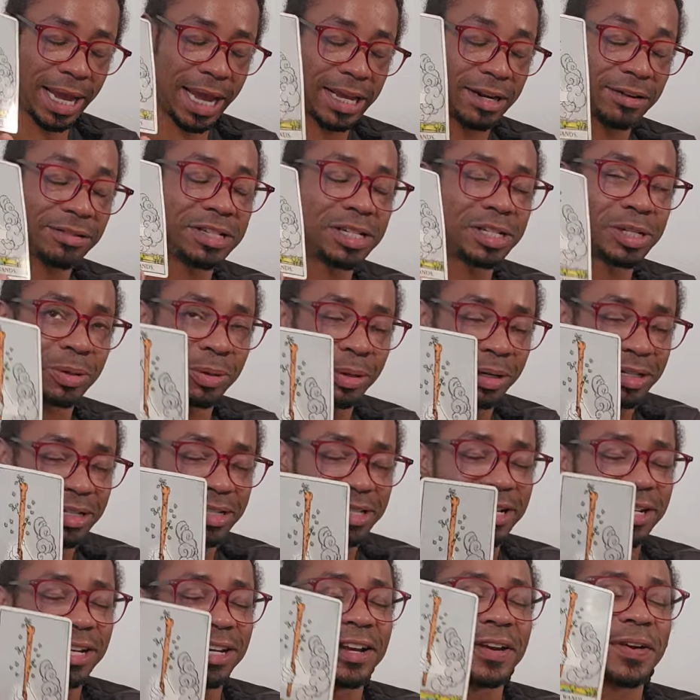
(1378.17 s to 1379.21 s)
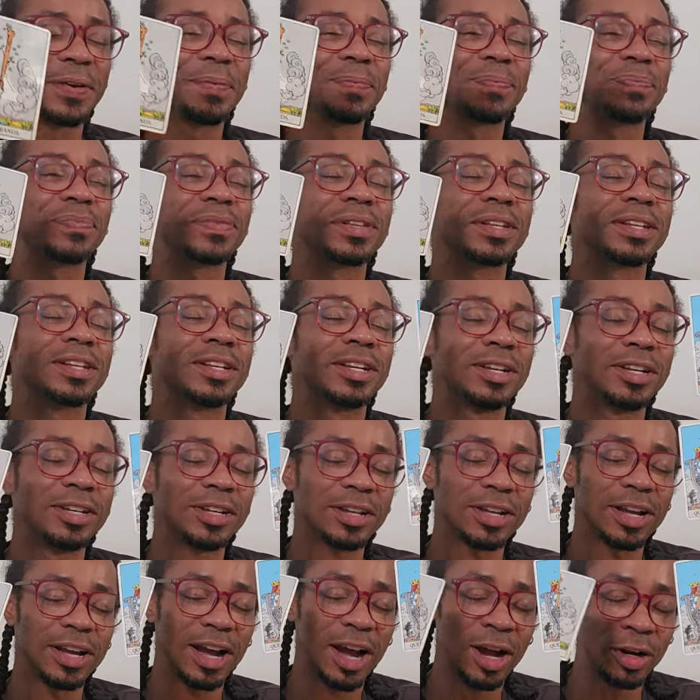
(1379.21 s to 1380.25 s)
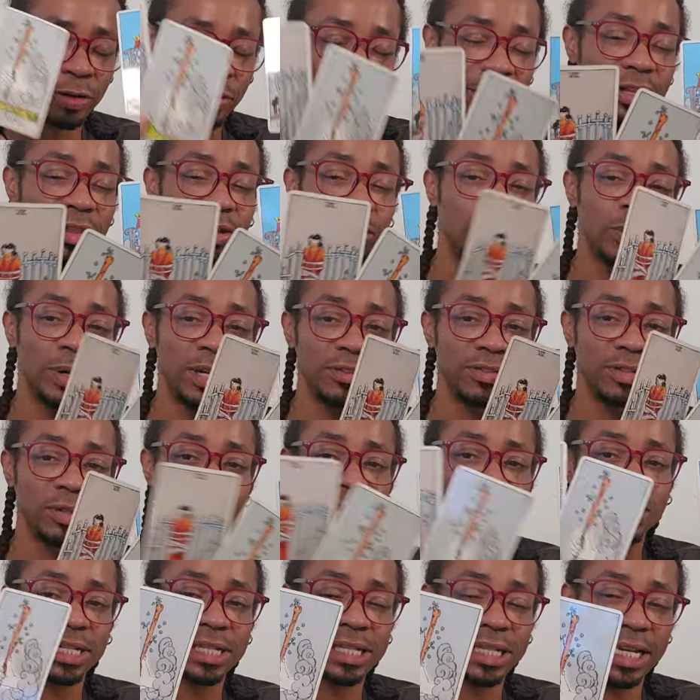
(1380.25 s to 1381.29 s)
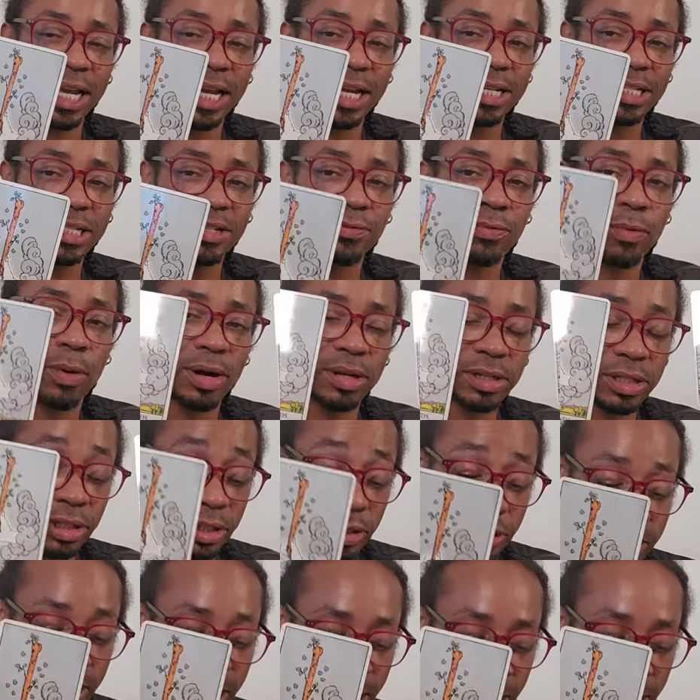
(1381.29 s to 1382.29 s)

Eight of Swords. Underneath the Queen of Swords is the Ace of Wands to the